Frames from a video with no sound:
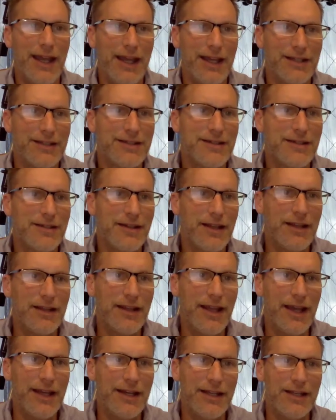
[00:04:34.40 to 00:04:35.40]
S,
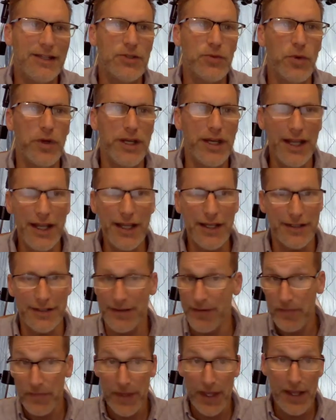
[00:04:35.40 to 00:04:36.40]
and that is what it
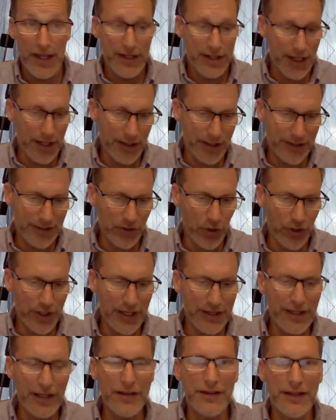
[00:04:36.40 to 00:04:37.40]
is. Now let's look
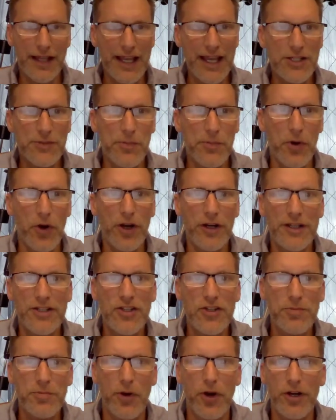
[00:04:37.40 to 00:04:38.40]
at the last part.
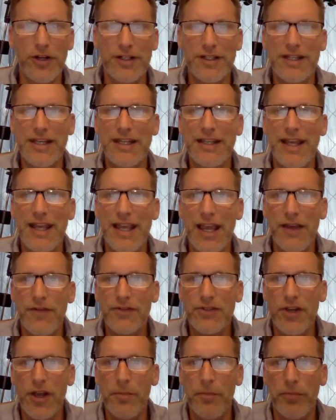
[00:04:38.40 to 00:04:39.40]
This is part D. They gave
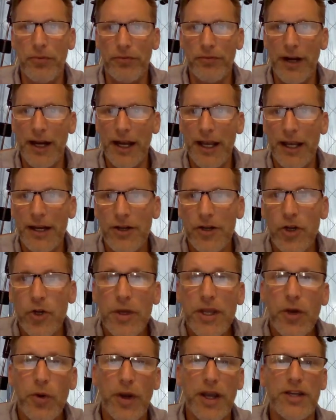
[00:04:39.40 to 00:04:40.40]
us a brand
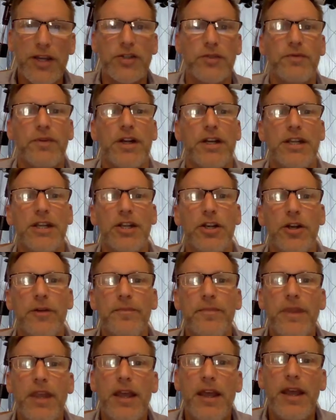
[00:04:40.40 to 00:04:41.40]
new equation right
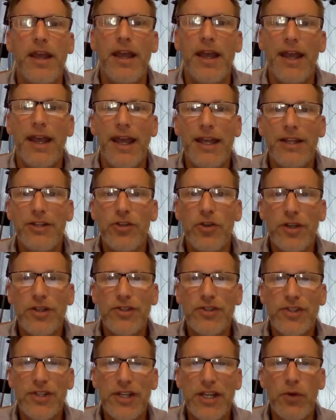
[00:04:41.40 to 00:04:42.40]
here, and you
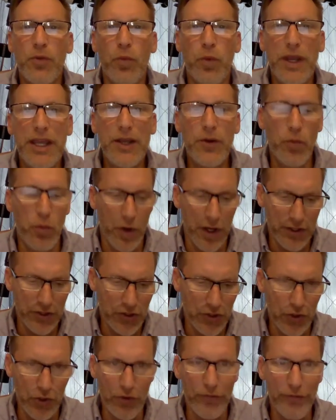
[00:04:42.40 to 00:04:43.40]
can see we
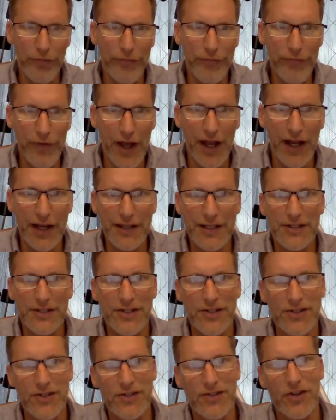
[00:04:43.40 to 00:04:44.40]
want to find,
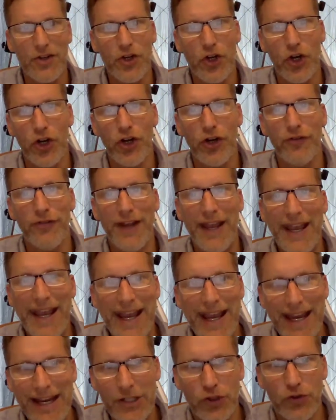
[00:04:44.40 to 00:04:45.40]
this is curve
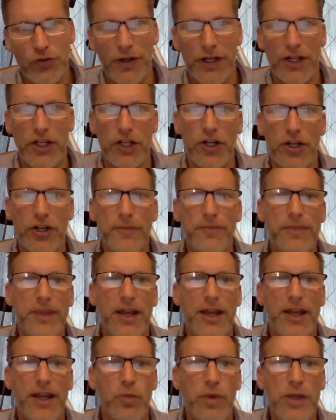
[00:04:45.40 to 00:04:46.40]
H right here,
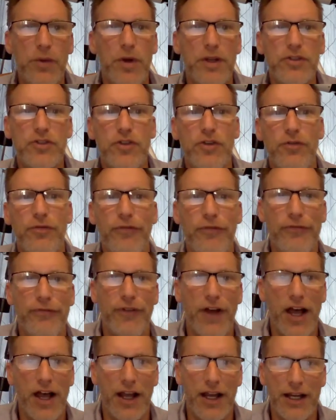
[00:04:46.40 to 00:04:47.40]
and we want to
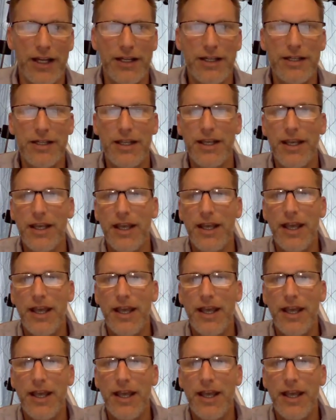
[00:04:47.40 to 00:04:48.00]
find